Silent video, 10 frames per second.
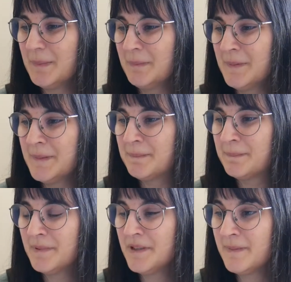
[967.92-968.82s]

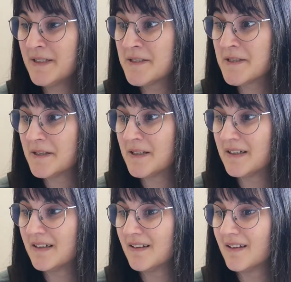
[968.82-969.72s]
But pretty much
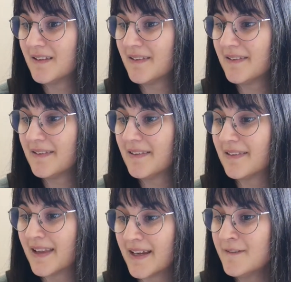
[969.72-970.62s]

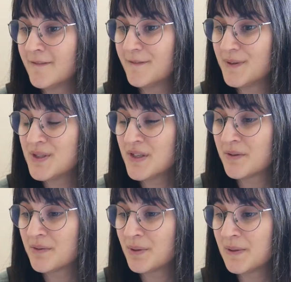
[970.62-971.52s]
life in
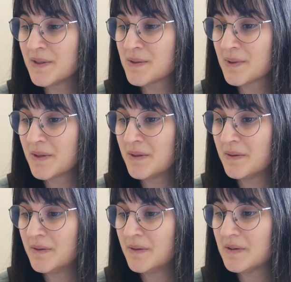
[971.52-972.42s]
general is really
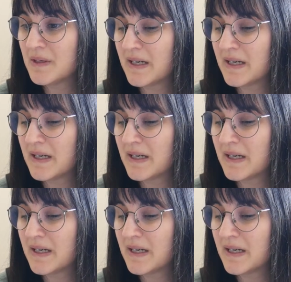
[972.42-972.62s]
good.